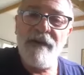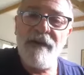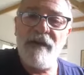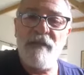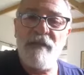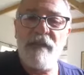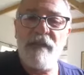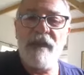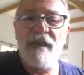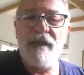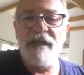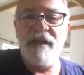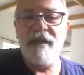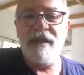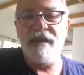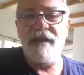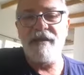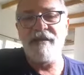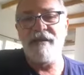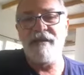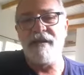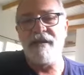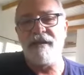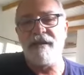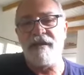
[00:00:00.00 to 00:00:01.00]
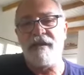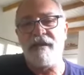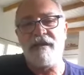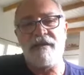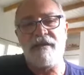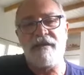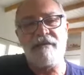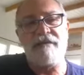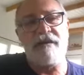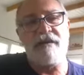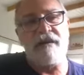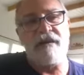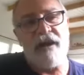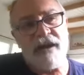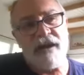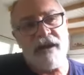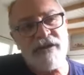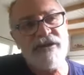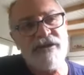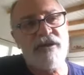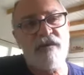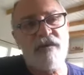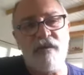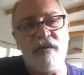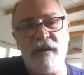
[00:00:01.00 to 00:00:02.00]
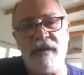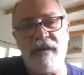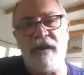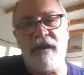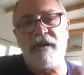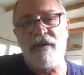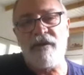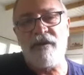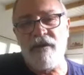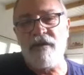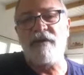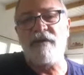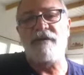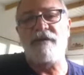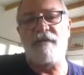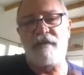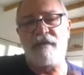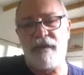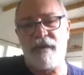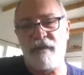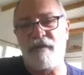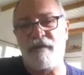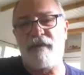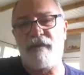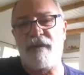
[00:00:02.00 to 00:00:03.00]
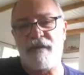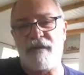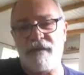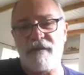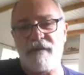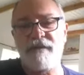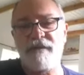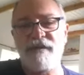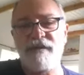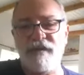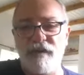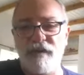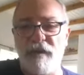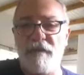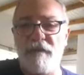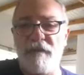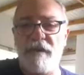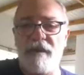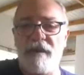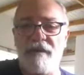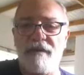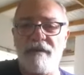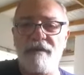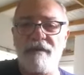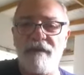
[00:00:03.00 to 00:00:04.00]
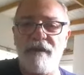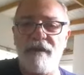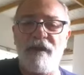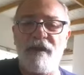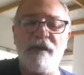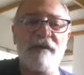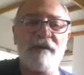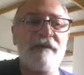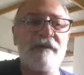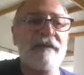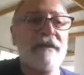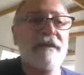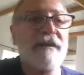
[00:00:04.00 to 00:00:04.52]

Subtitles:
I building in interaction with another people swimming, you know.